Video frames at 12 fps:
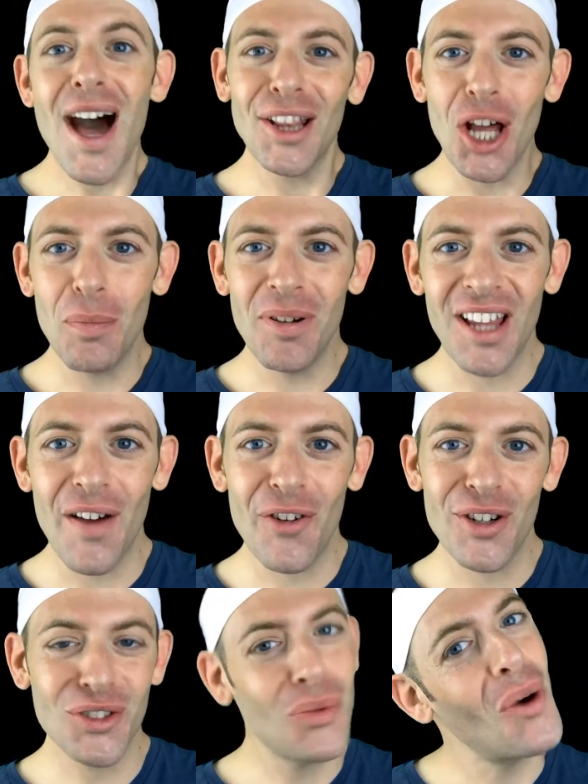Hello,
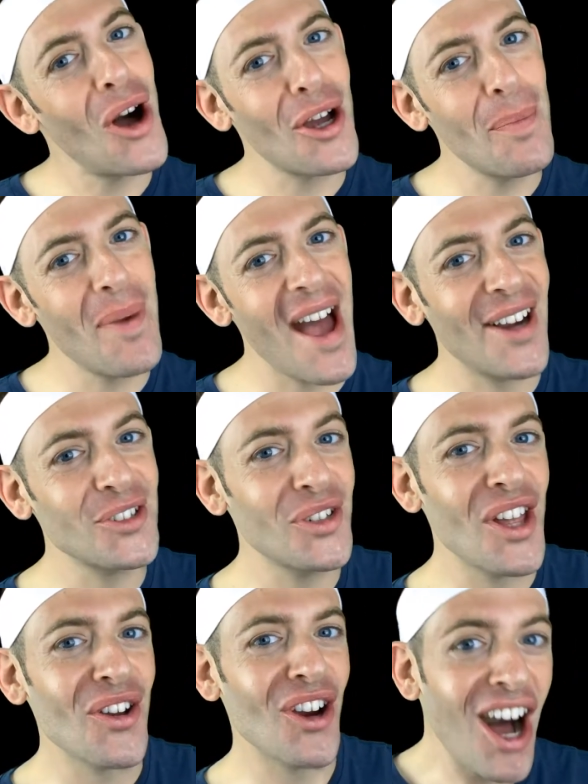Belovers. Welcome back to
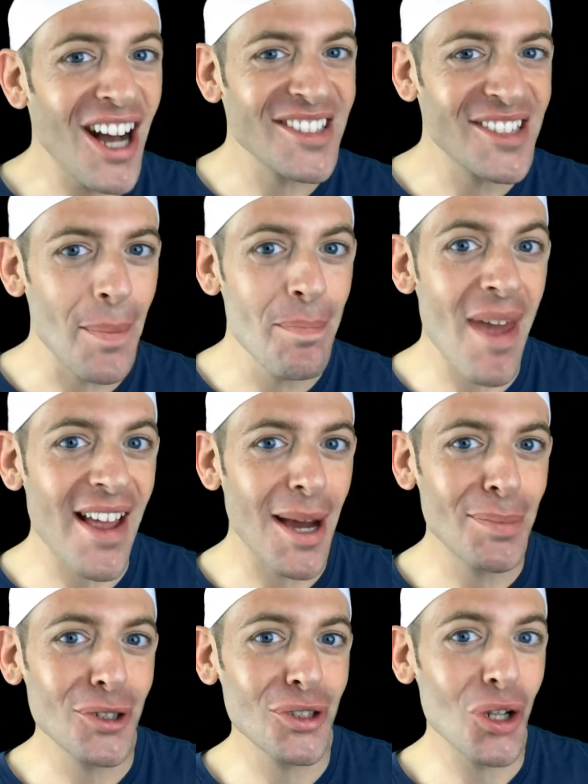another awesome
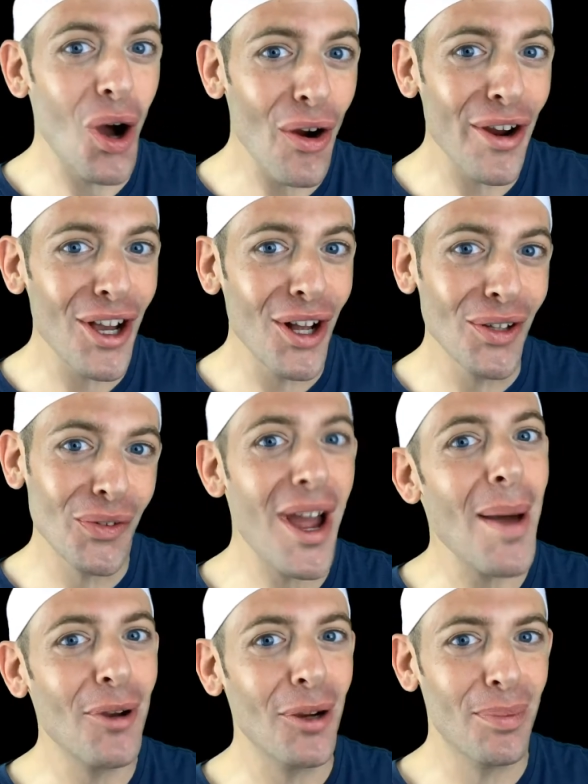makeup tutorial.
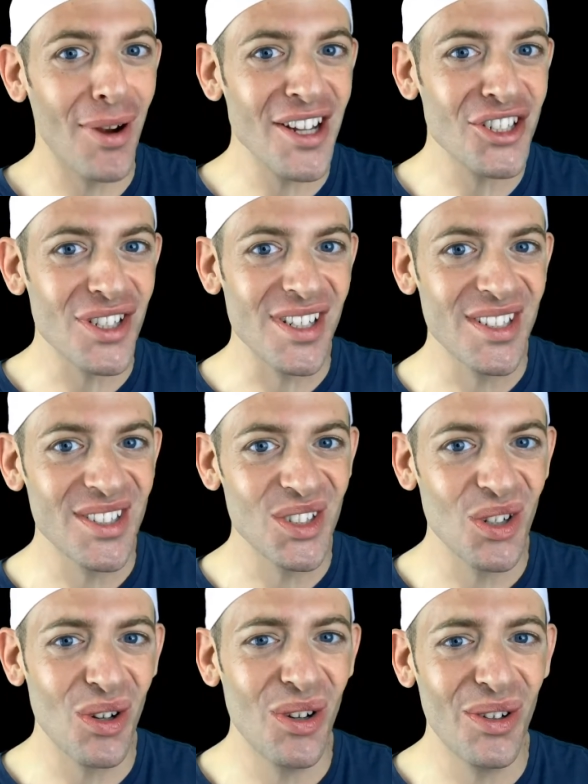Grab your brushes
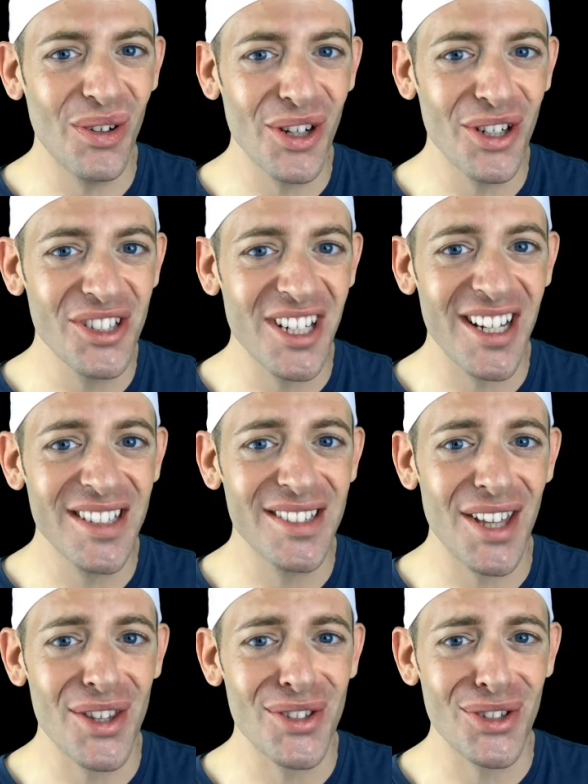or your tickets
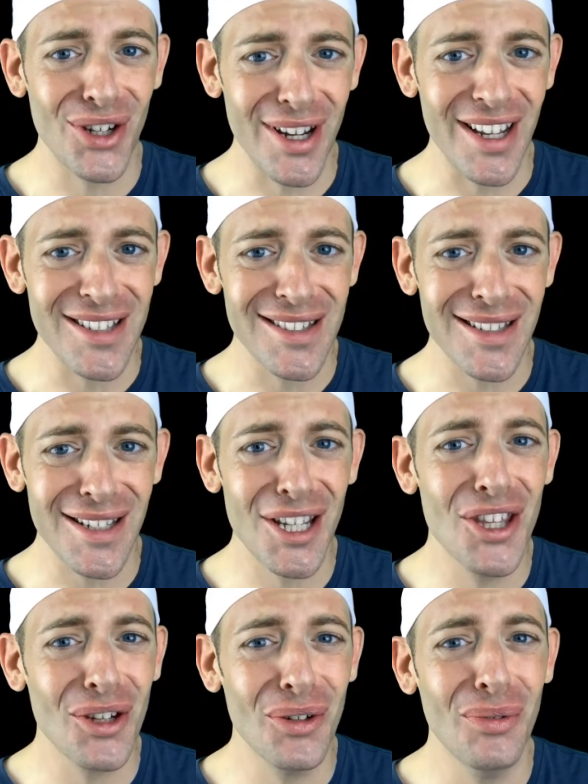to the circus.
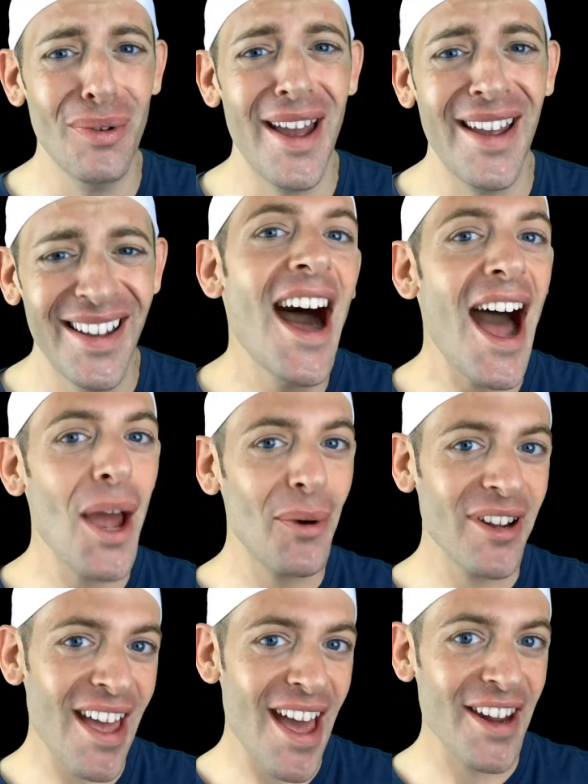Either way, I
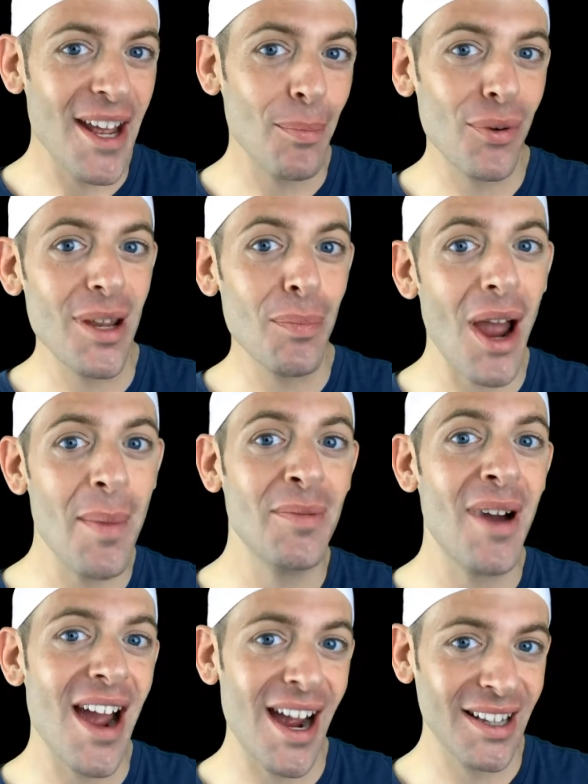went ahead and pre-primed
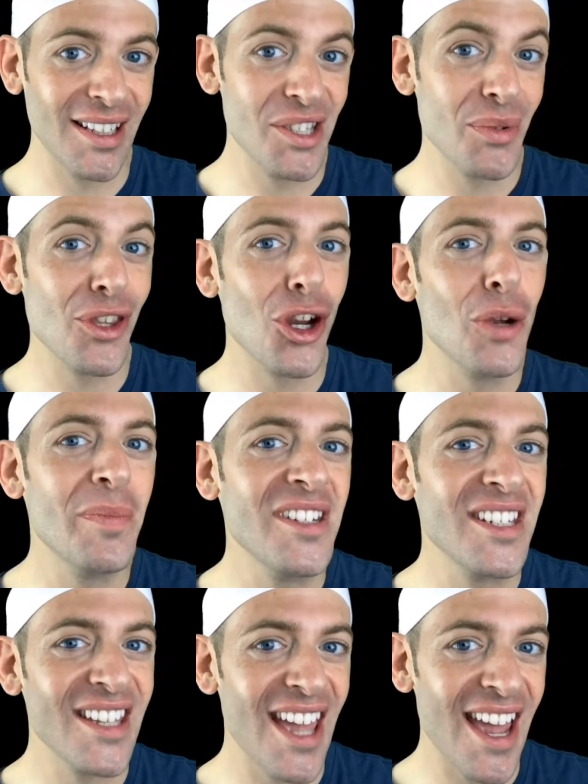my eyelids with Urban
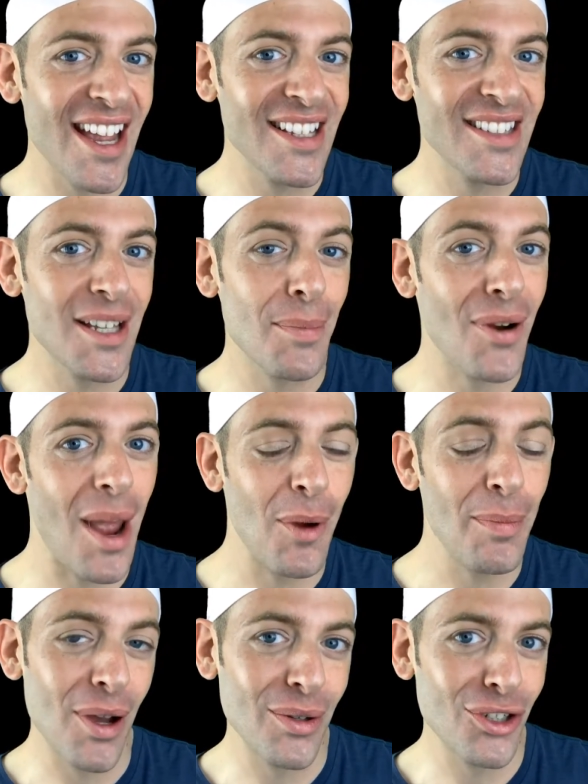Decay's
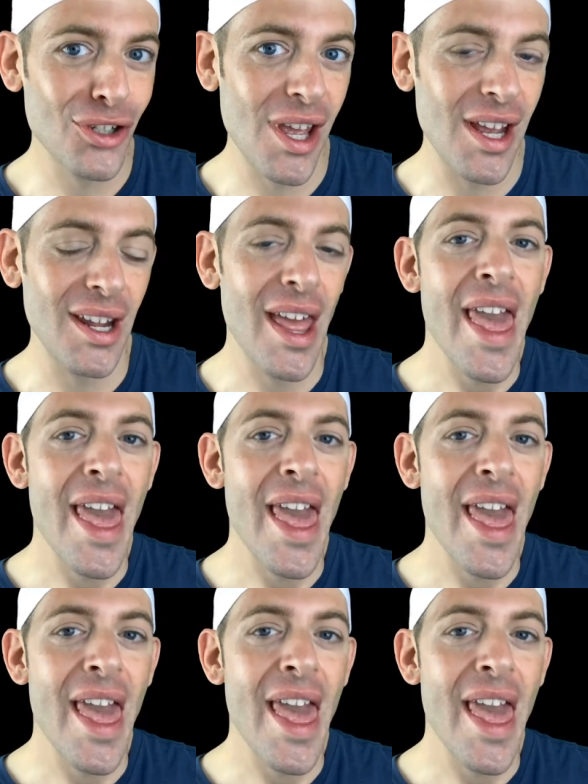Primer Potion,